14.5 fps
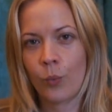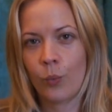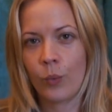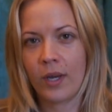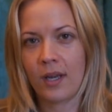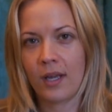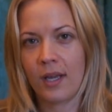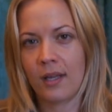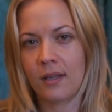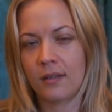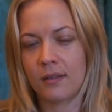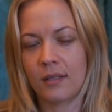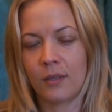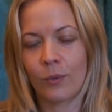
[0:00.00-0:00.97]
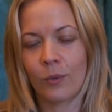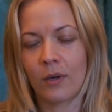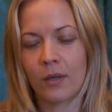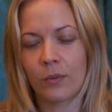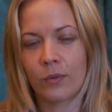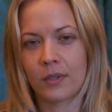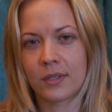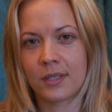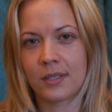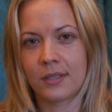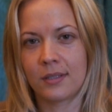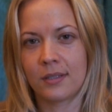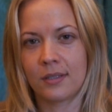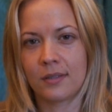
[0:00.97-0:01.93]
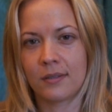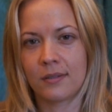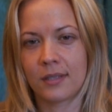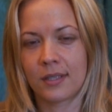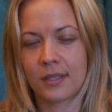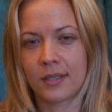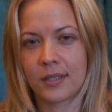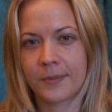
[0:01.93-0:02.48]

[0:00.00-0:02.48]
went ahead and did what I wanted to do. So.